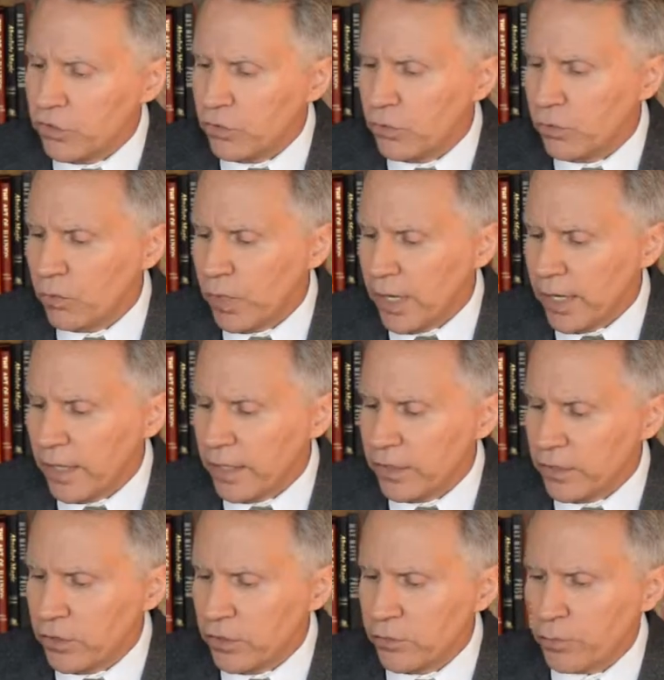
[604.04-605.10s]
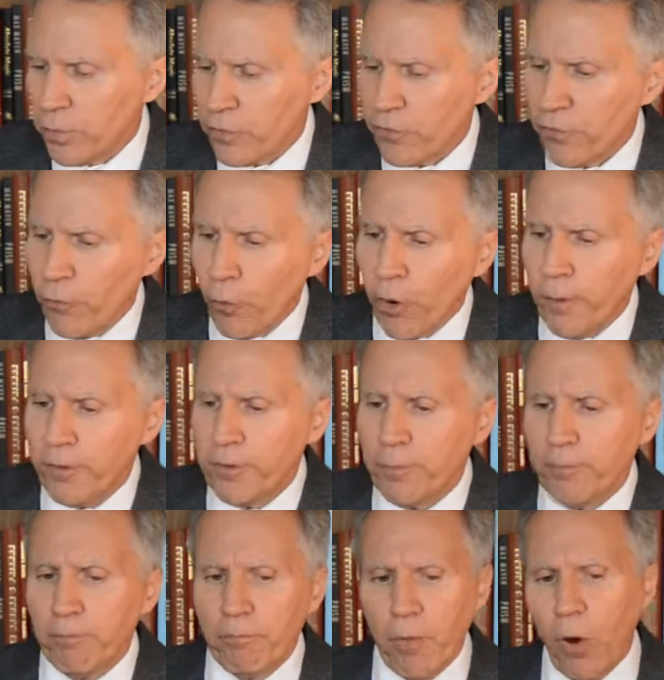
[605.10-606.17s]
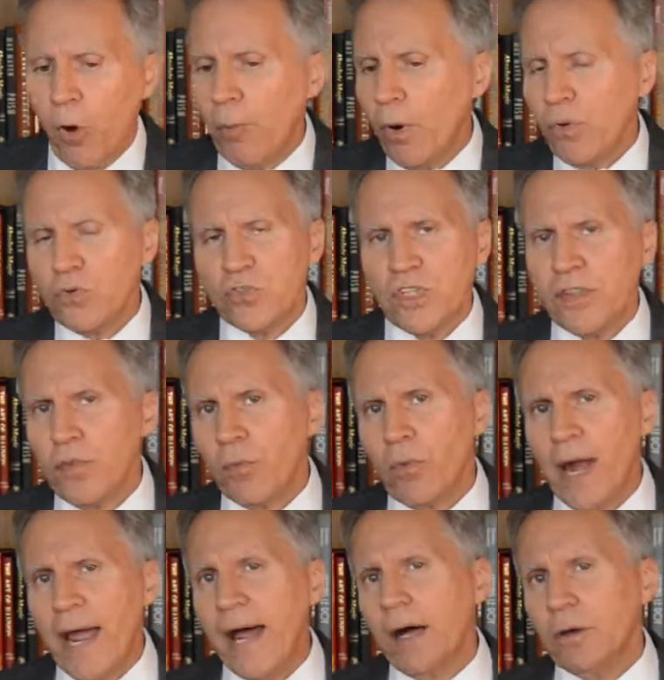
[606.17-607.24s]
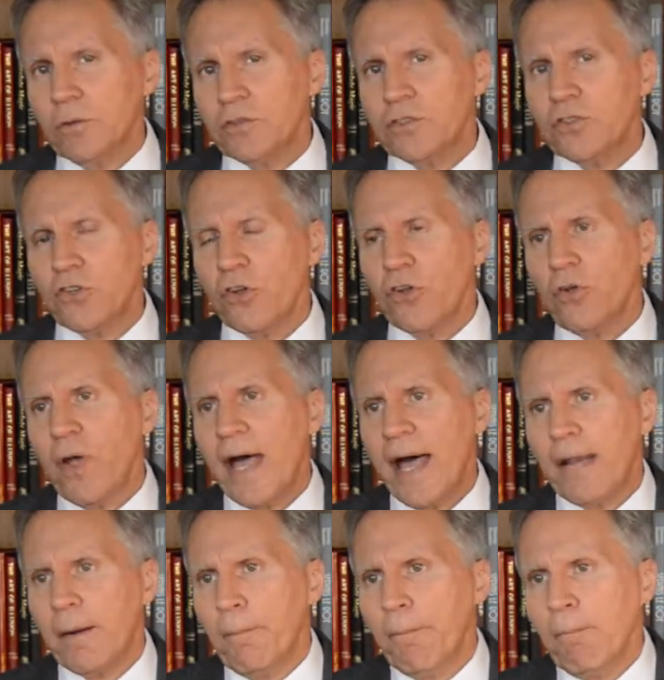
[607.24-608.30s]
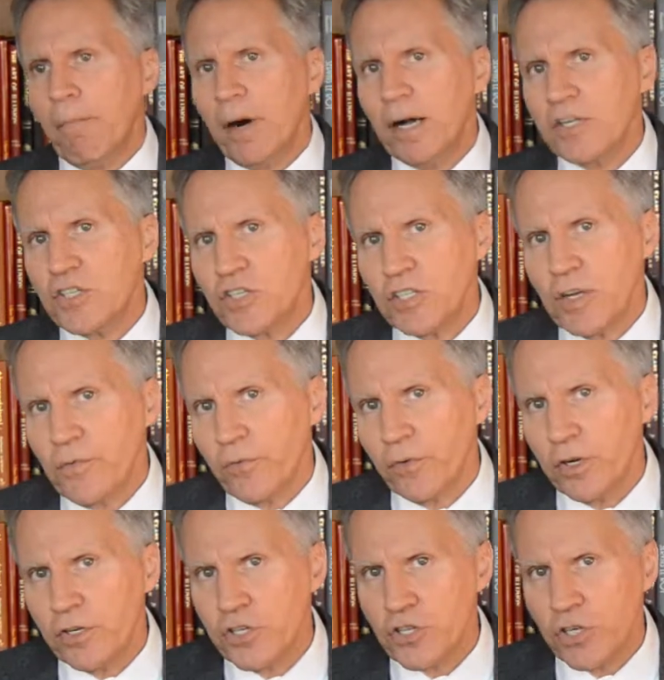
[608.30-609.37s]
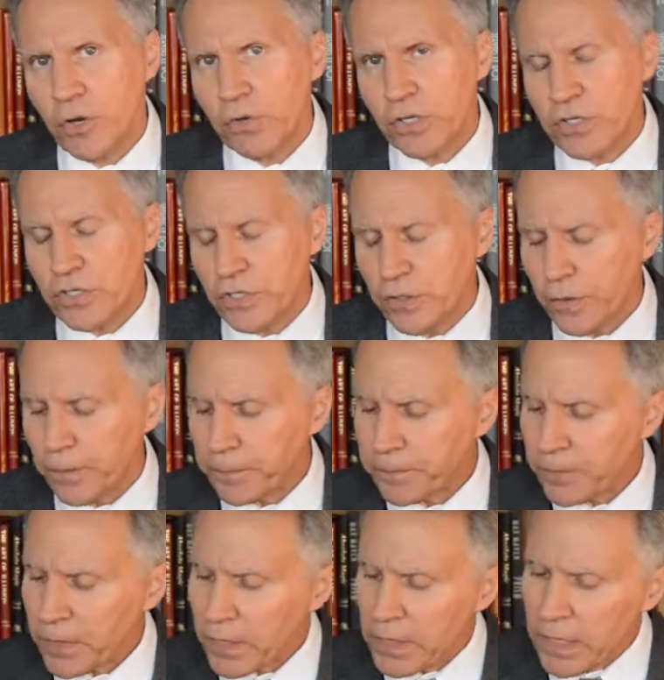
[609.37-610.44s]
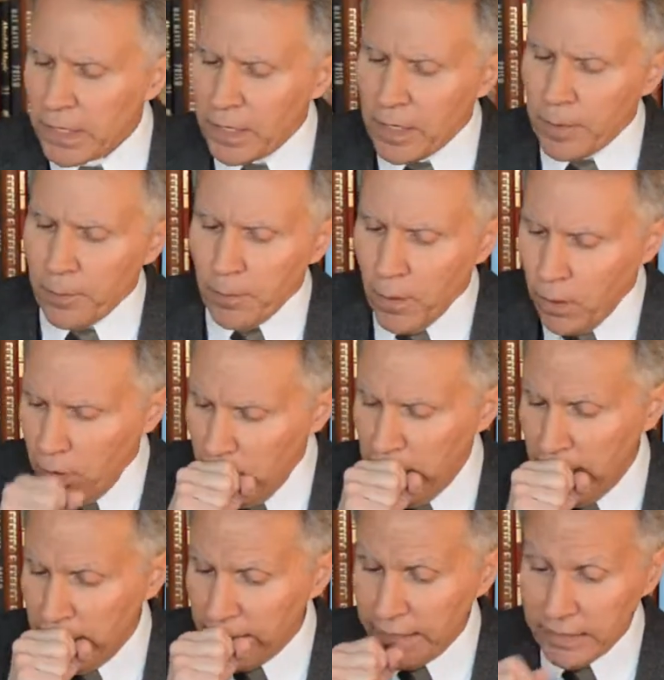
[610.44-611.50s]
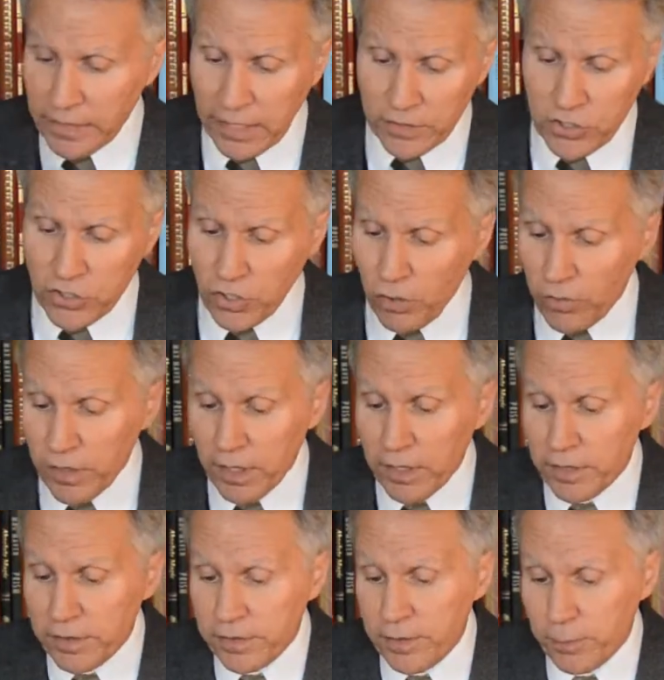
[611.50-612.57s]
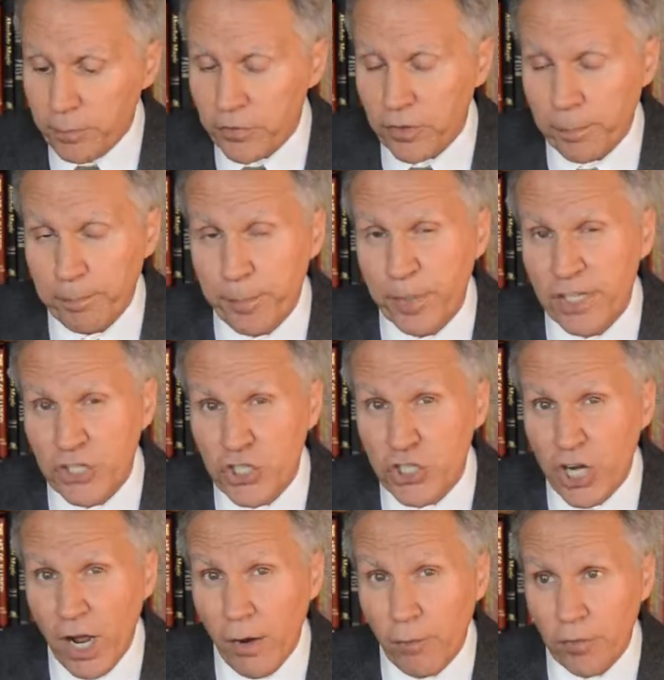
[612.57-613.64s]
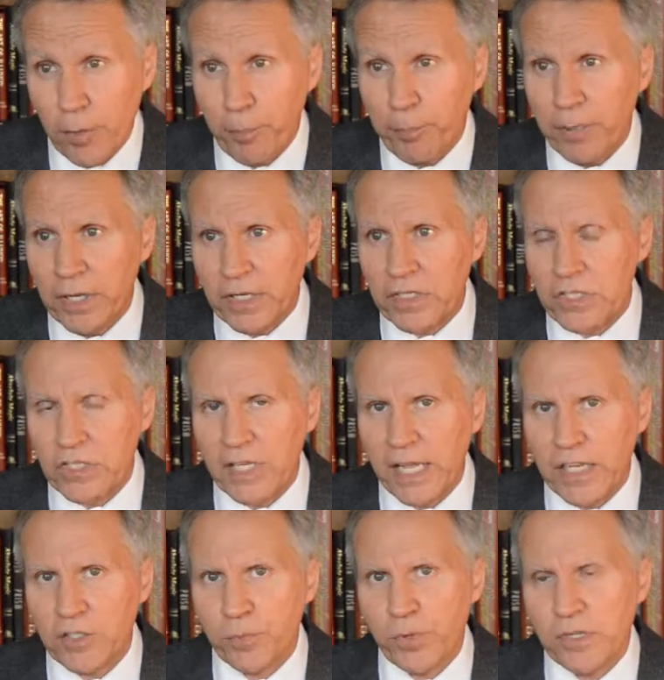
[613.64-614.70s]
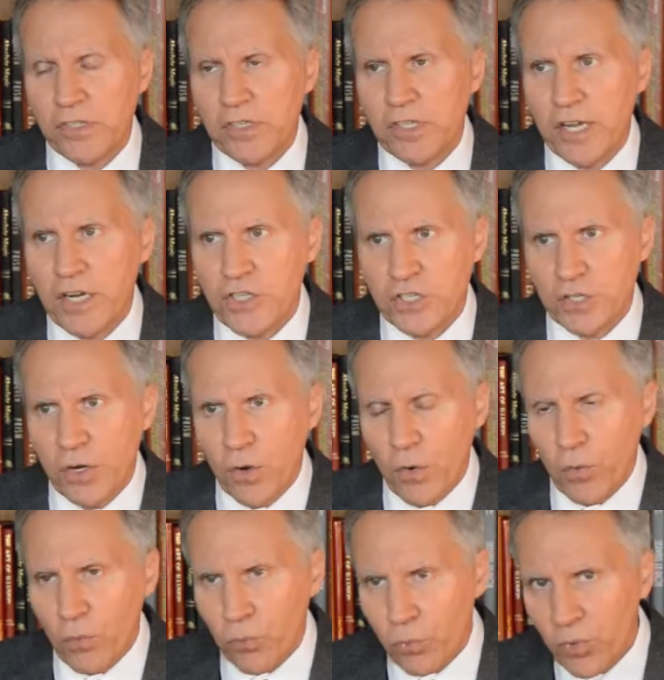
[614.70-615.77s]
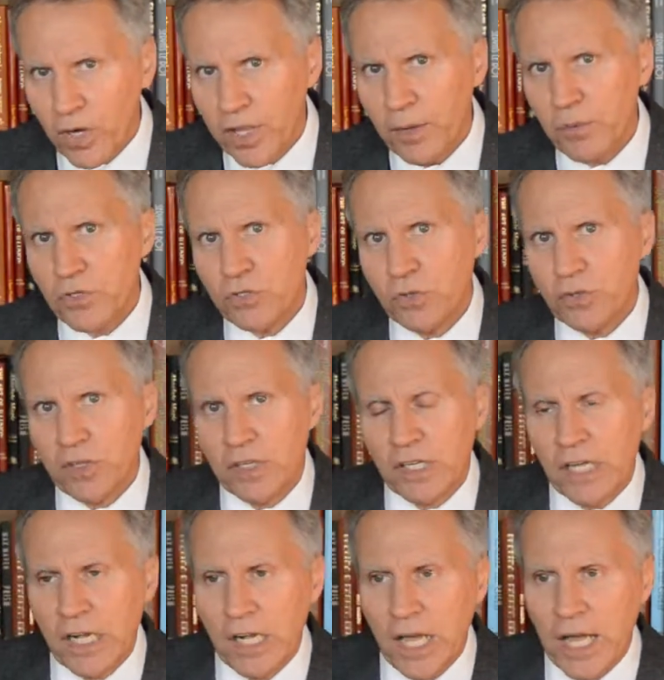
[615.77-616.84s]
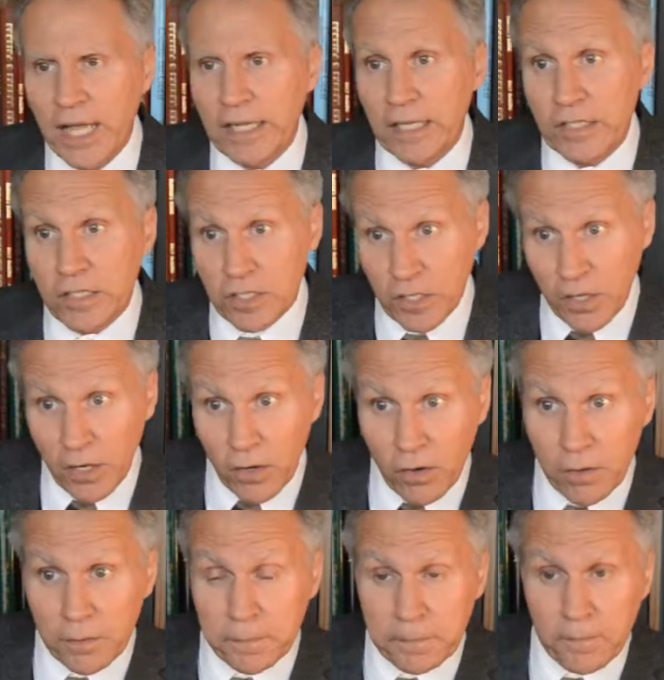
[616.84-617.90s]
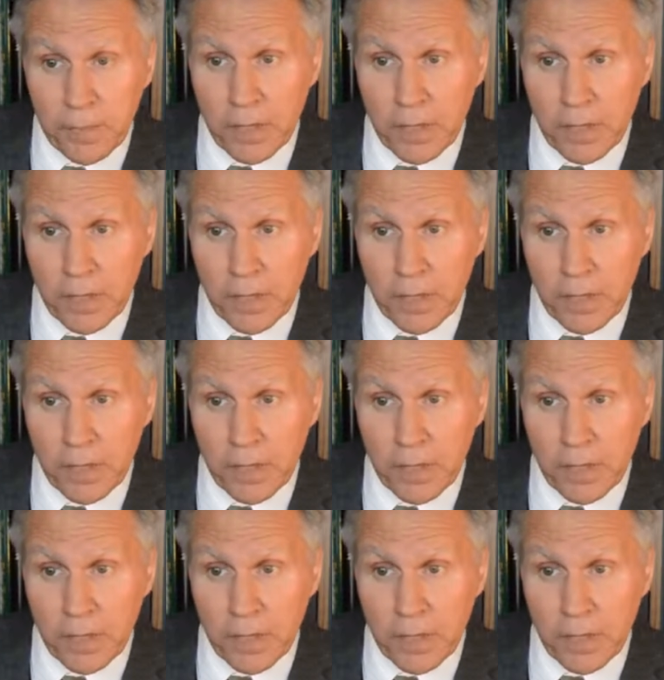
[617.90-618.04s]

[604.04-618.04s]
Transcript: you performed almost in the round, so you had a much different show to do. And so the big show, the big stage presentation, really was on the decline until,